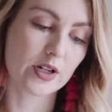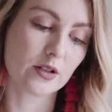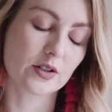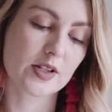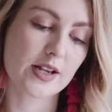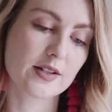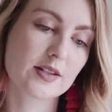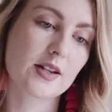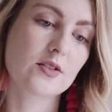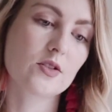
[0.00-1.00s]
It looks like it's
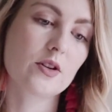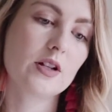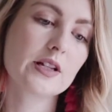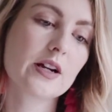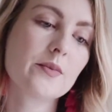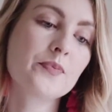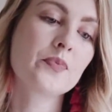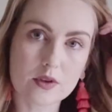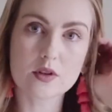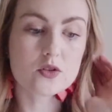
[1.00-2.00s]
stenciled on there.
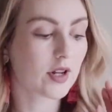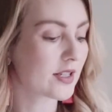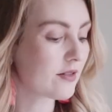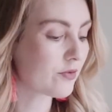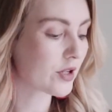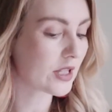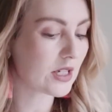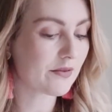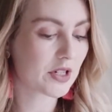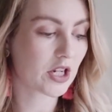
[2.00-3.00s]
So that's it for the
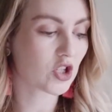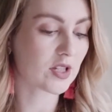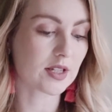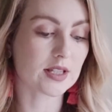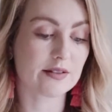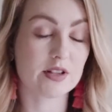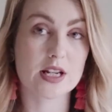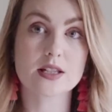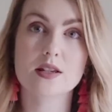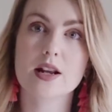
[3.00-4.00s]
invitations and save the
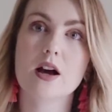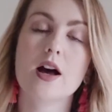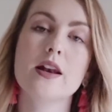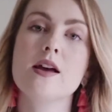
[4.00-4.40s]
dates that I got.